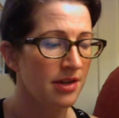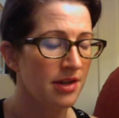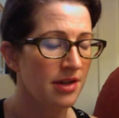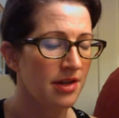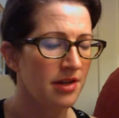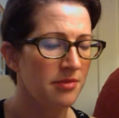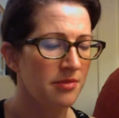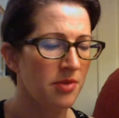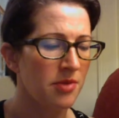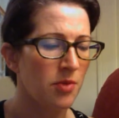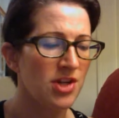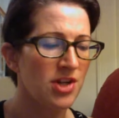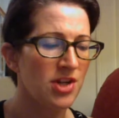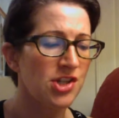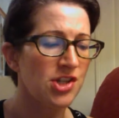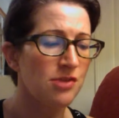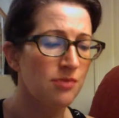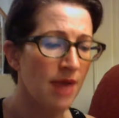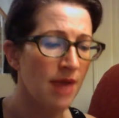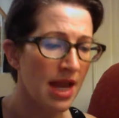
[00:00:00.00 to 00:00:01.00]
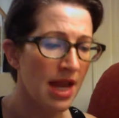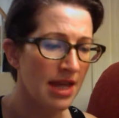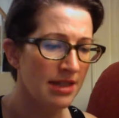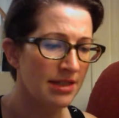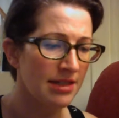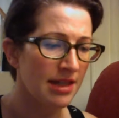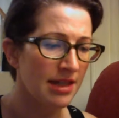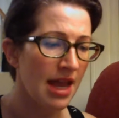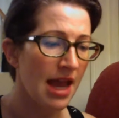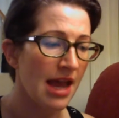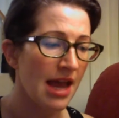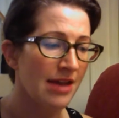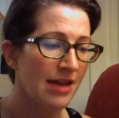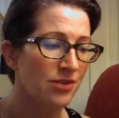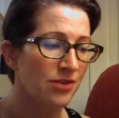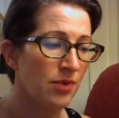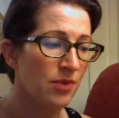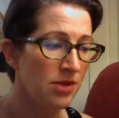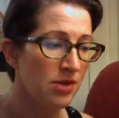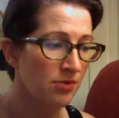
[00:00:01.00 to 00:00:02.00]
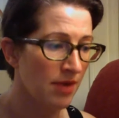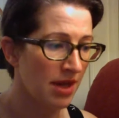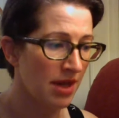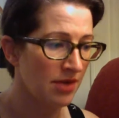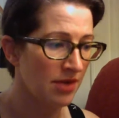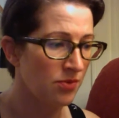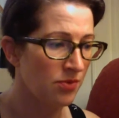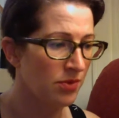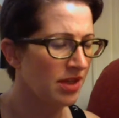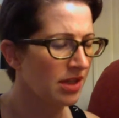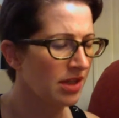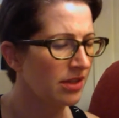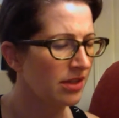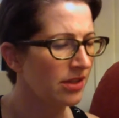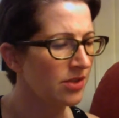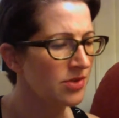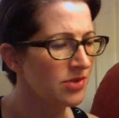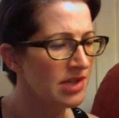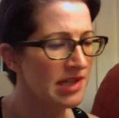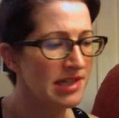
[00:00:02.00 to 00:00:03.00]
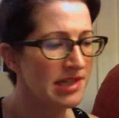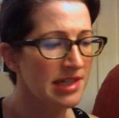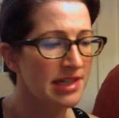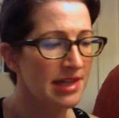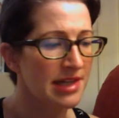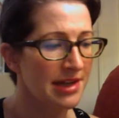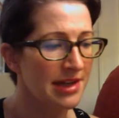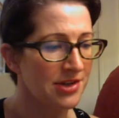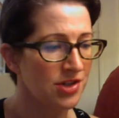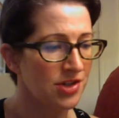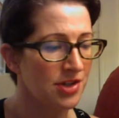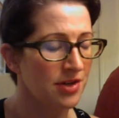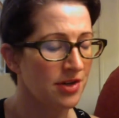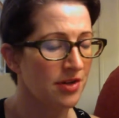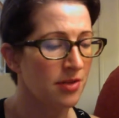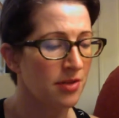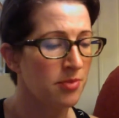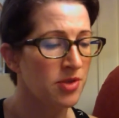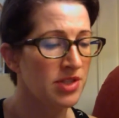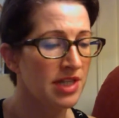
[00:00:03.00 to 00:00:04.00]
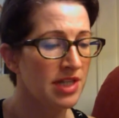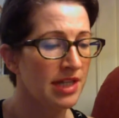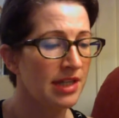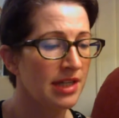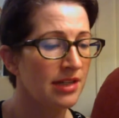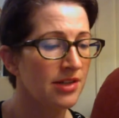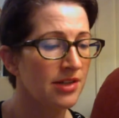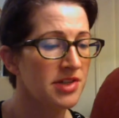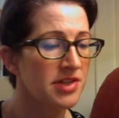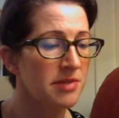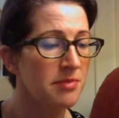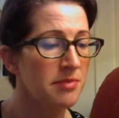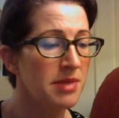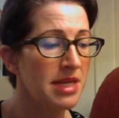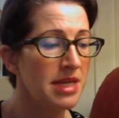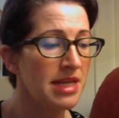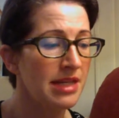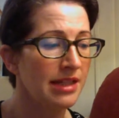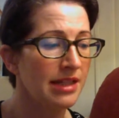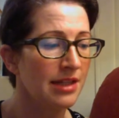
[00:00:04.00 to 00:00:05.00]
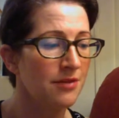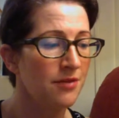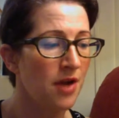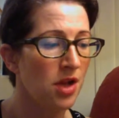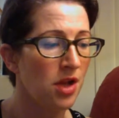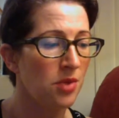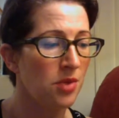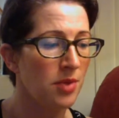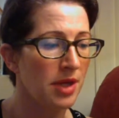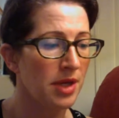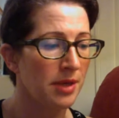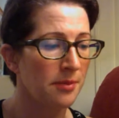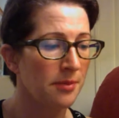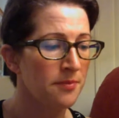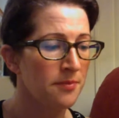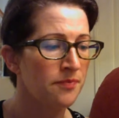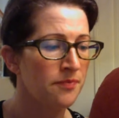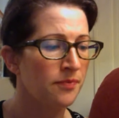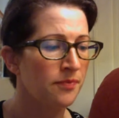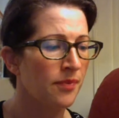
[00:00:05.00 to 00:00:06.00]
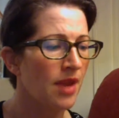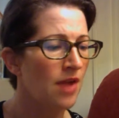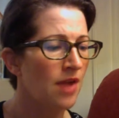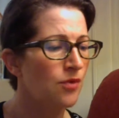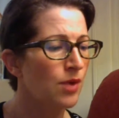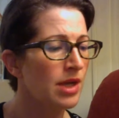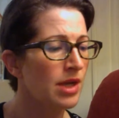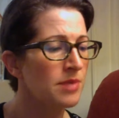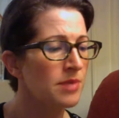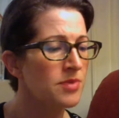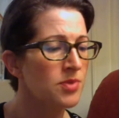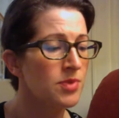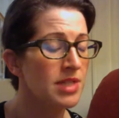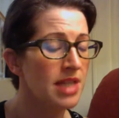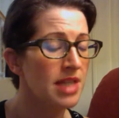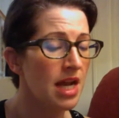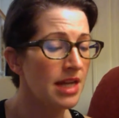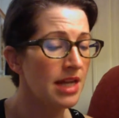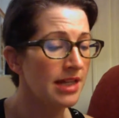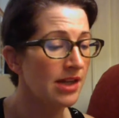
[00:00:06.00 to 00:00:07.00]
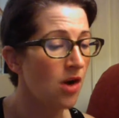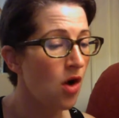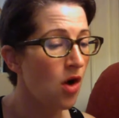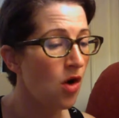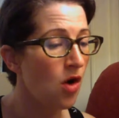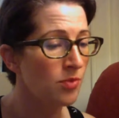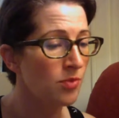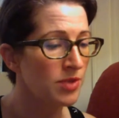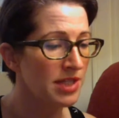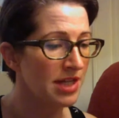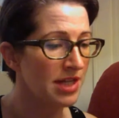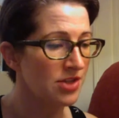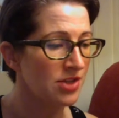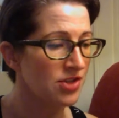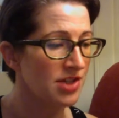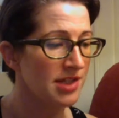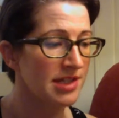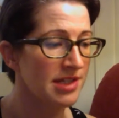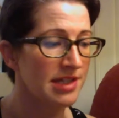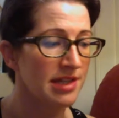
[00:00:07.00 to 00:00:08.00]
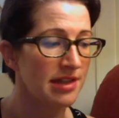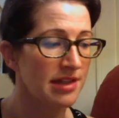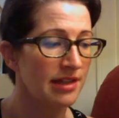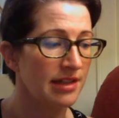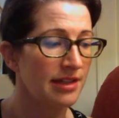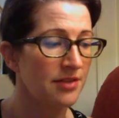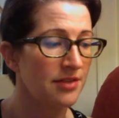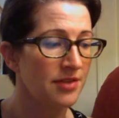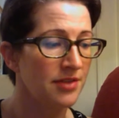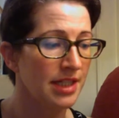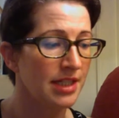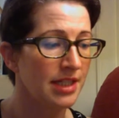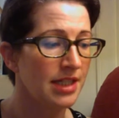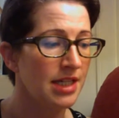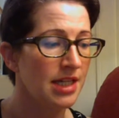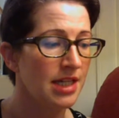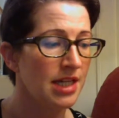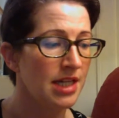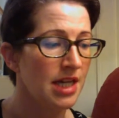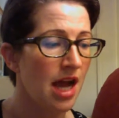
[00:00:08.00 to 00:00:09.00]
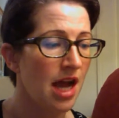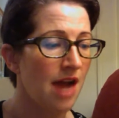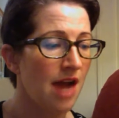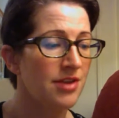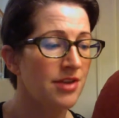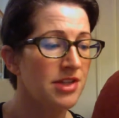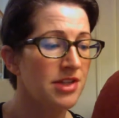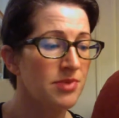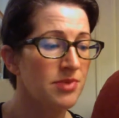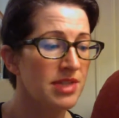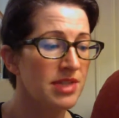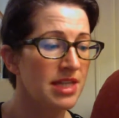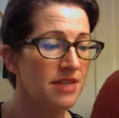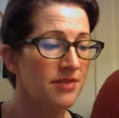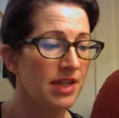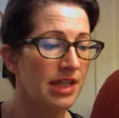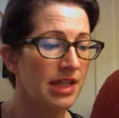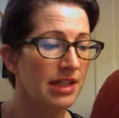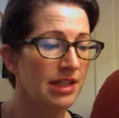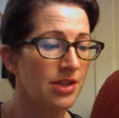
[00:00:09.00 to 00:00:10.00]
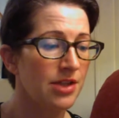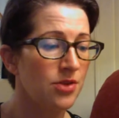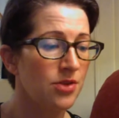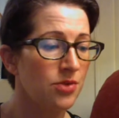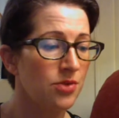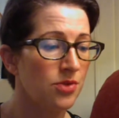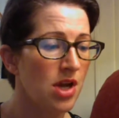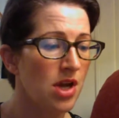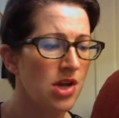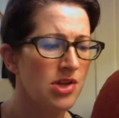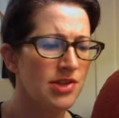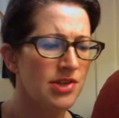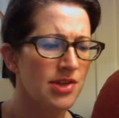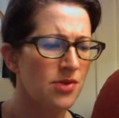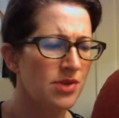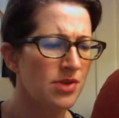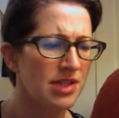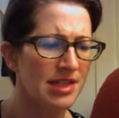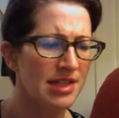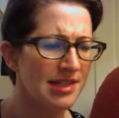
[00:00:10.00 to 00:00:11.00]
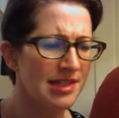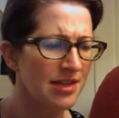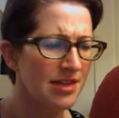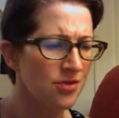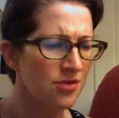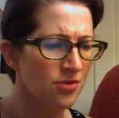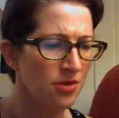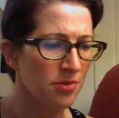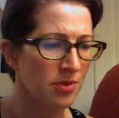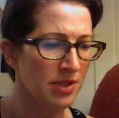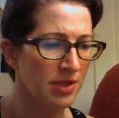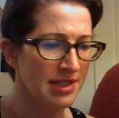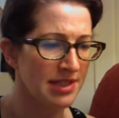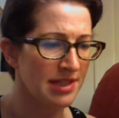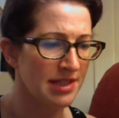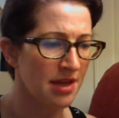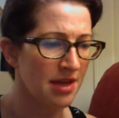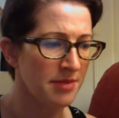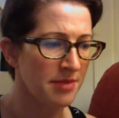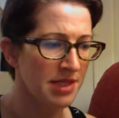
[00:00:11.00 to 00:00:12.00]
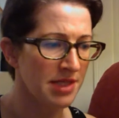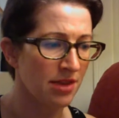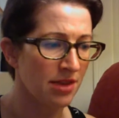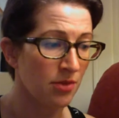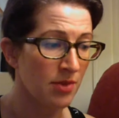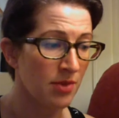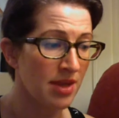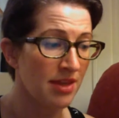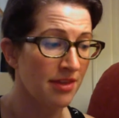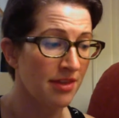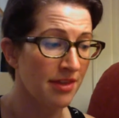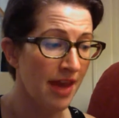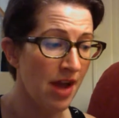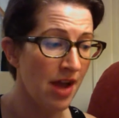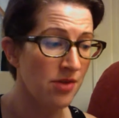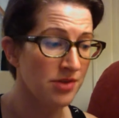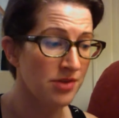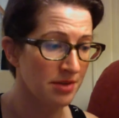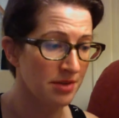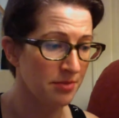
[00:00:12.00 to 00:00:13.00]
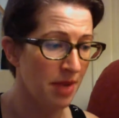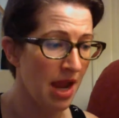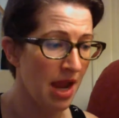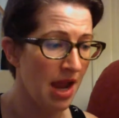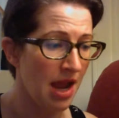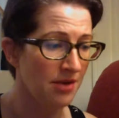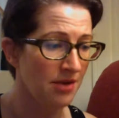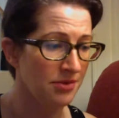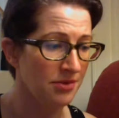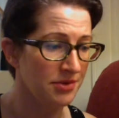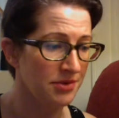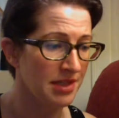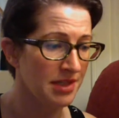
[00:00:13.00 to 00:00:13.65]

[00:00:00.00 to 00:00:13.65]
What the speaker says: But when she read and reread with the closest attention the particulars immediately following, of Wickham's resigning all pretensions to the living, of his receiving in lieu so considerable a sum as £3,000,